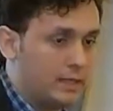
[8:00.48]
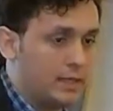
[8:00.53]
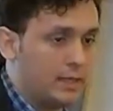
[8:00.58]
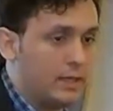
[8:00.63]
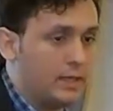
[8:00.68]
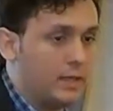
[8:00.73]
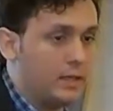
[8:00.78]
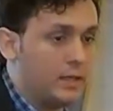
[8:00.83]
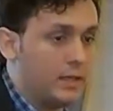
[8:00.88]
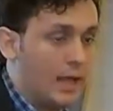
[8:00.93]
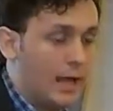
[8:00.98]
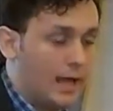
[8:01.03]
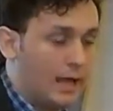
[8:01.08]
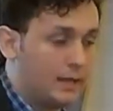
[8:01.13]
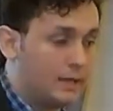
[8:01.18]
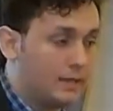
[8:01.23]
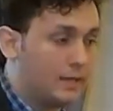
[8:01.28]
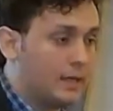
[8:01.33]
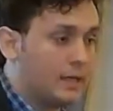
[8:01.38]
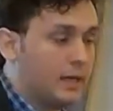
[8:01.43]
that
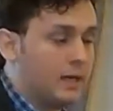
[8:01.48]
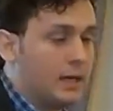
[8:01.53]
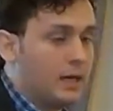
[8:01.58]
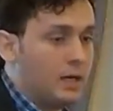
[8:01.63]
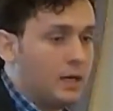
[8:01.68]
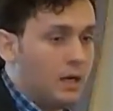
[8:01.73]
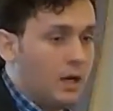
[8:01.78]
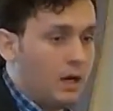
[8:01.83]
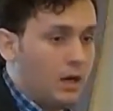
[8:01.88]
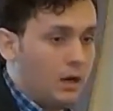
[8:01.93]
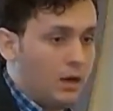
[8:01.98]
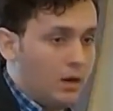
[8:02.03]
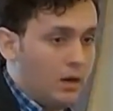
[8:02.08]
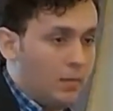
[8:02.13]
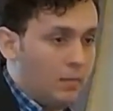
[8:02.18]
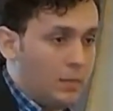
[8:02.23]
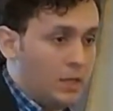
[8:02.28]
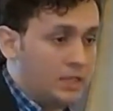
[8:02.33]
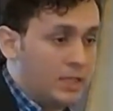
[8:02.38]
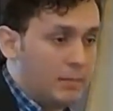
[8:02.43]

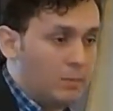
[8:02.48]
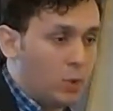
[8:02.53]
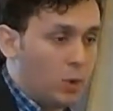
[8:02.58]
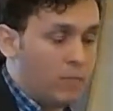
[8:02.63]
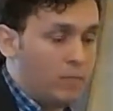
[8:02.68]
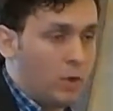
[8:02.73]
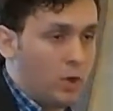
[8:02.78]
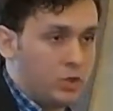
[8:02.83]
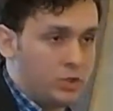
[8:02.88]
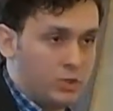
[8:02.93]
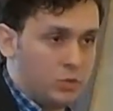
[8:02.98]
the 10-point margin